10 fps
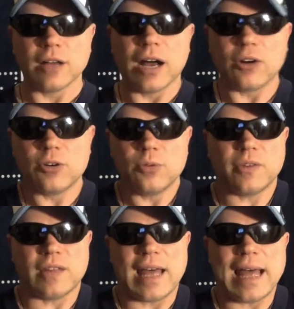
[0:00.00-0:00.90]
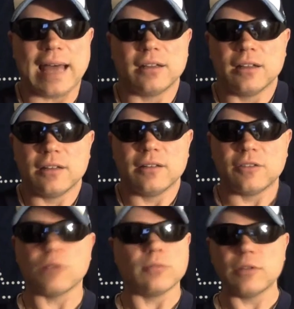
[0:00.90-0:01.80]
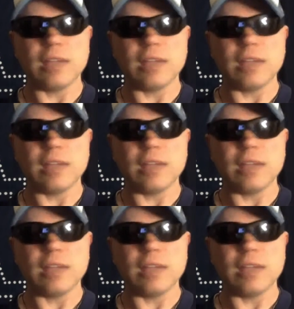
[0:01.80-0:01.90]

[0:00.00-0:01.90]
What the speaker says: How cool was that? So,